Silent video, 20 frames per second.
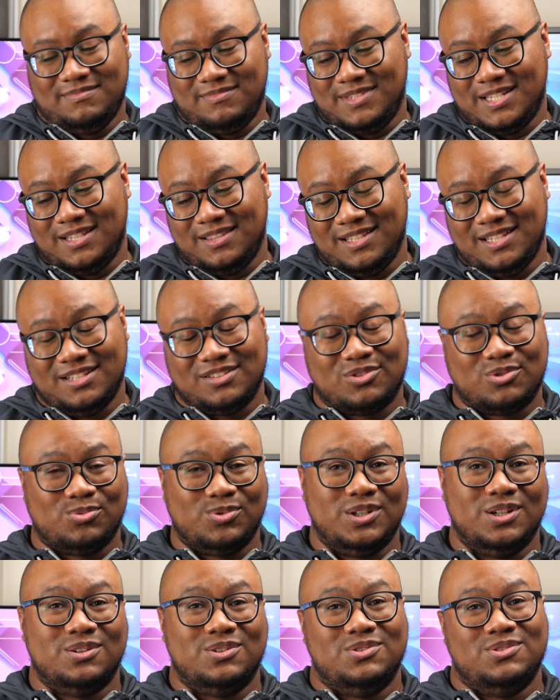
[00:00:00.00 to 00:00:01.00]
than these
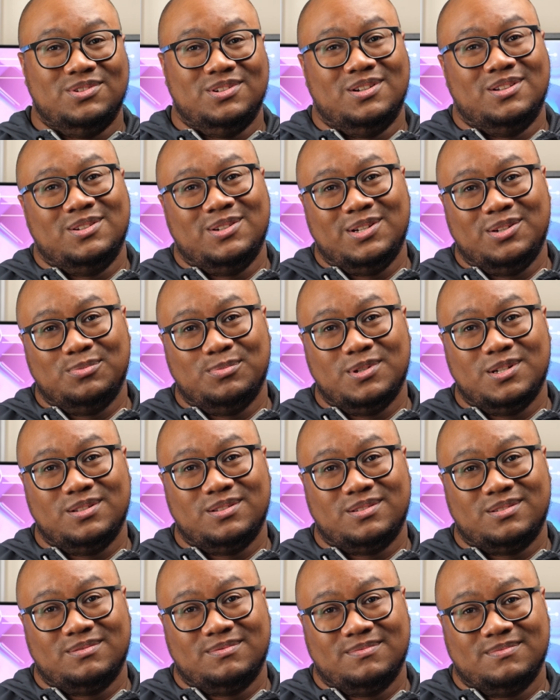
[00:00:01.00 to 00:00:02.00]
$300
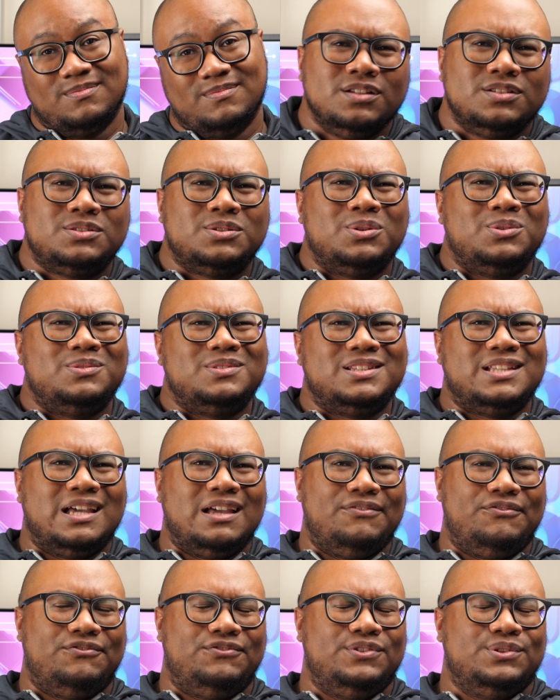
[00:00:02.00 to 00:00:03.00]
earbuds. So
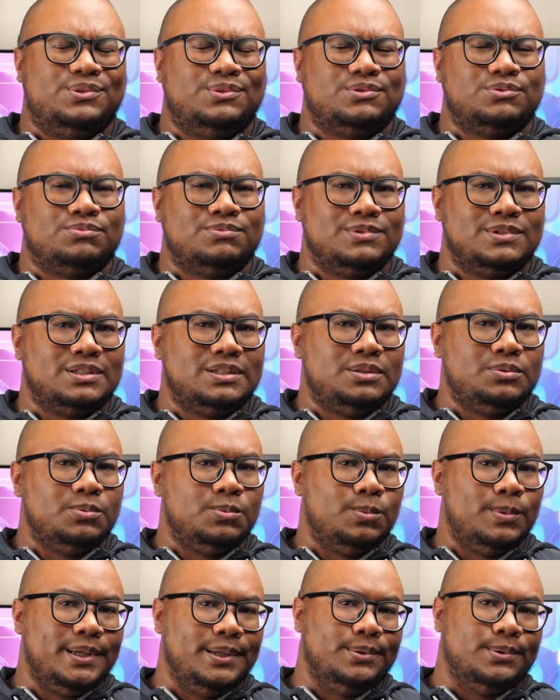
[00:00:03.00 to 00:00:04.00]
that feels really
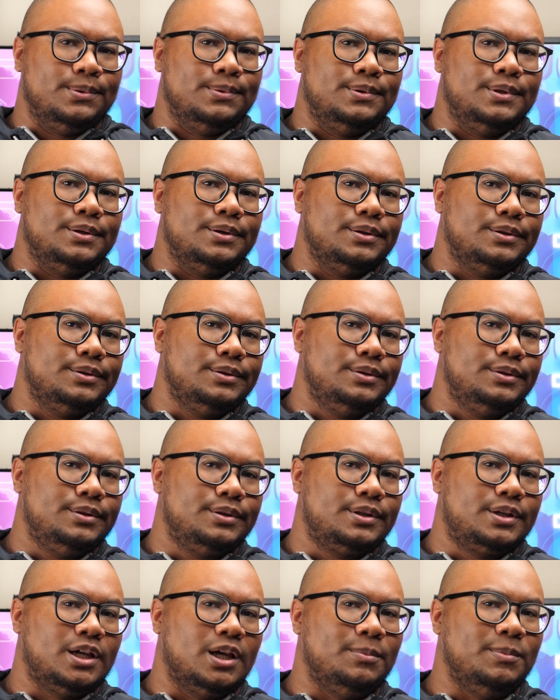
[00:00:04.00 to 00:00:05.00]
weird
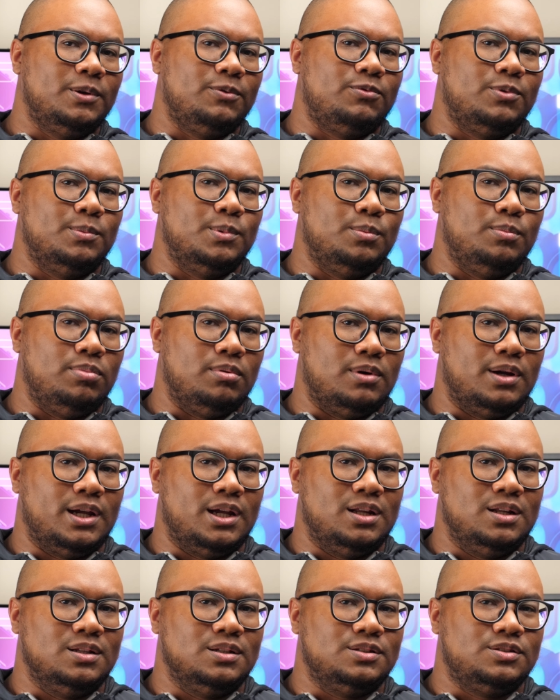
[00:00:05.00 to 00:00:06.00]
coming from a
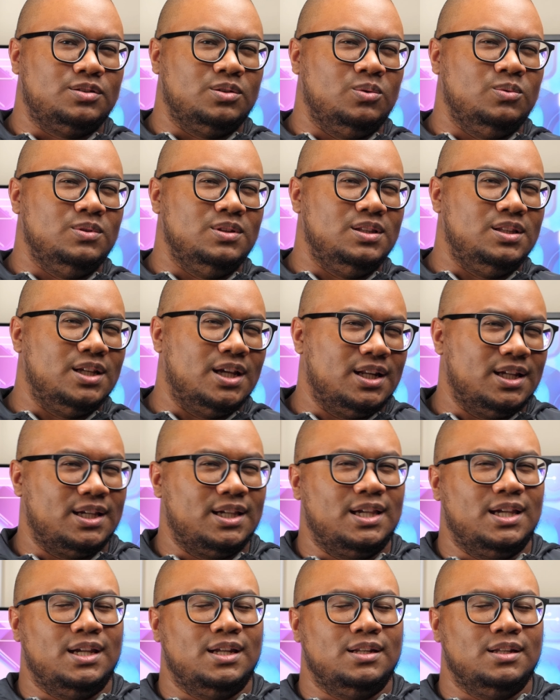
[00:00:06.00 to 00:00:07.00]
brand so
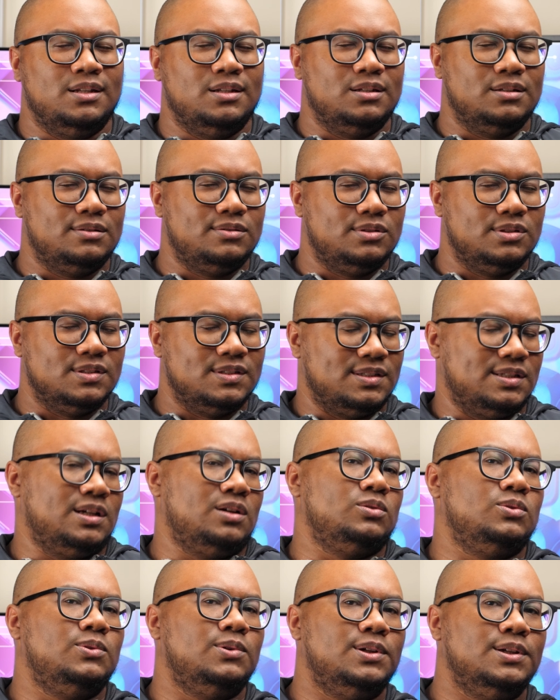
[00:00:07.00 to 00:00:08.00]
dedicated to
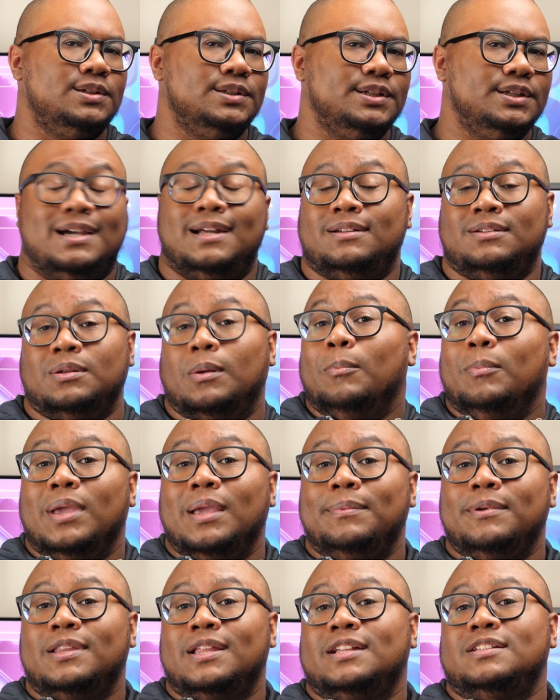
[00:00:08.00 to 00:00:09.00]
sound quality. I don't know,
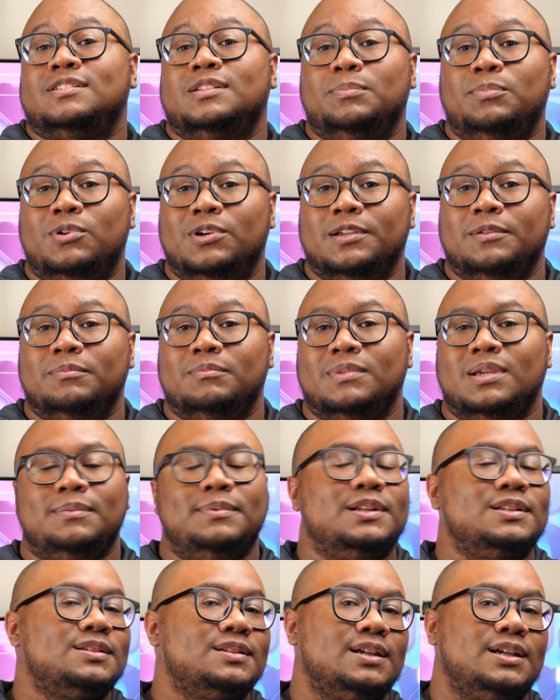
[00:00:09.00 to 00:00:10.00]
maybe that's the point.
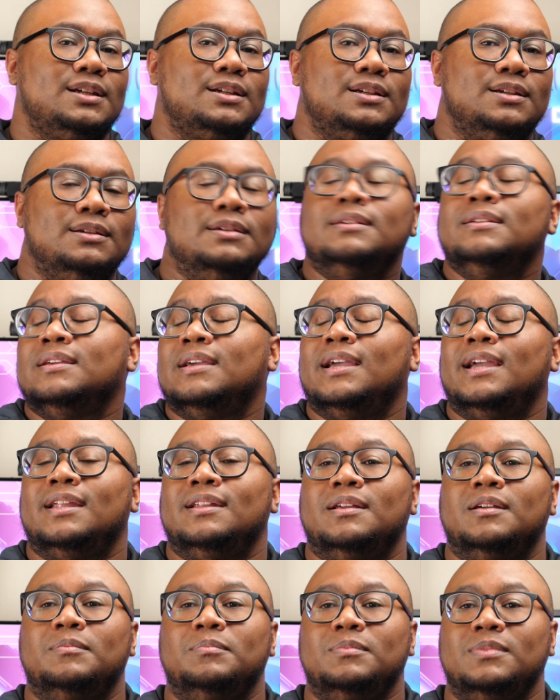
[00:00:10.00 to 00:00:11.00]
Maybe it's like
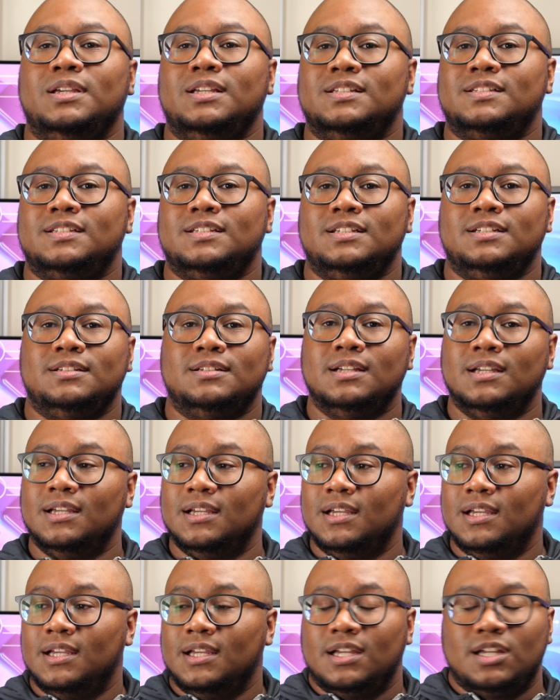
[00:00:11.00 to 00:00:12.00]
an amazing
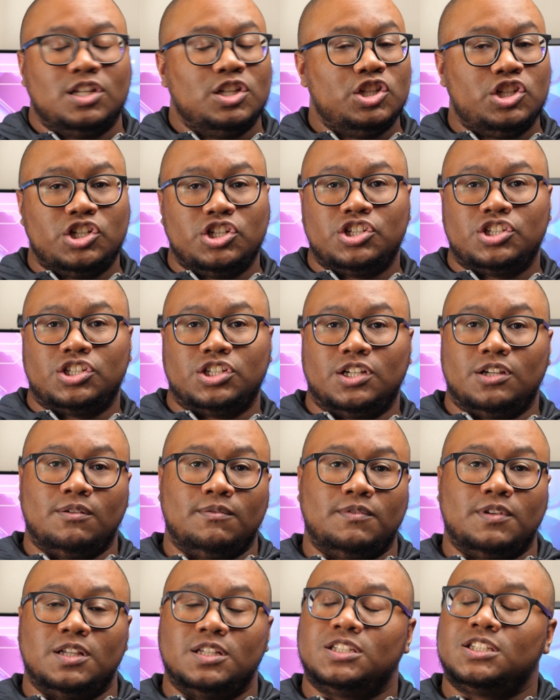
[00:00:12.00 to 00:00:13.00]
dish
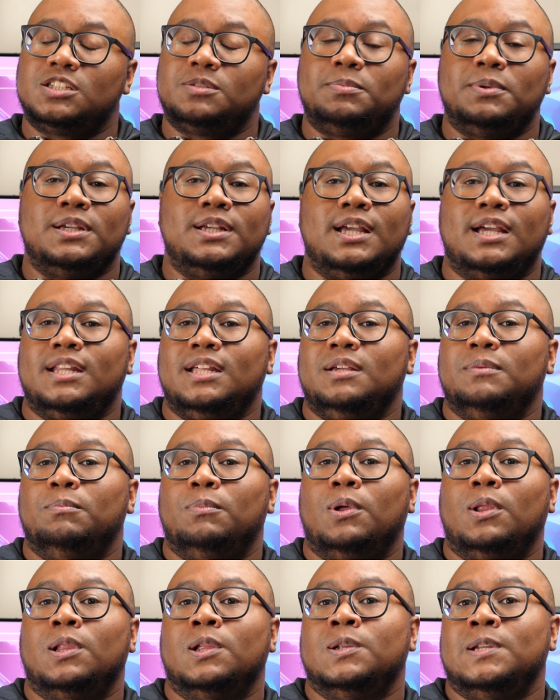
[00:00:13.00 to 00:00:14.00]
of spaghetti
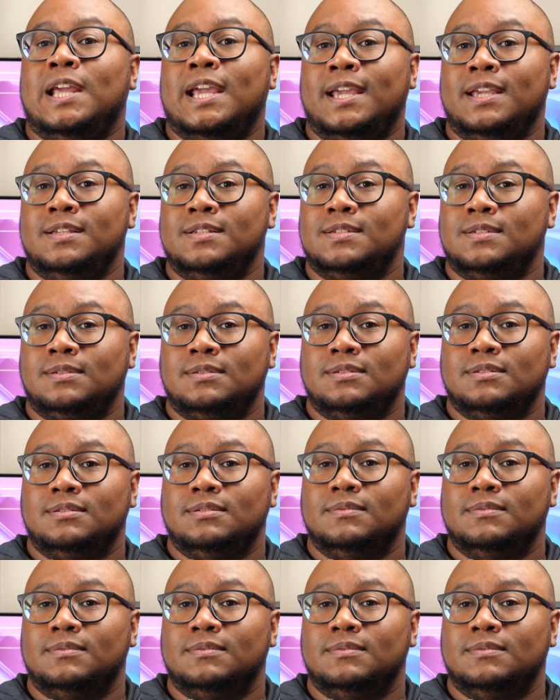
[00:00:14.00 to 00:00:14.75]
bolognese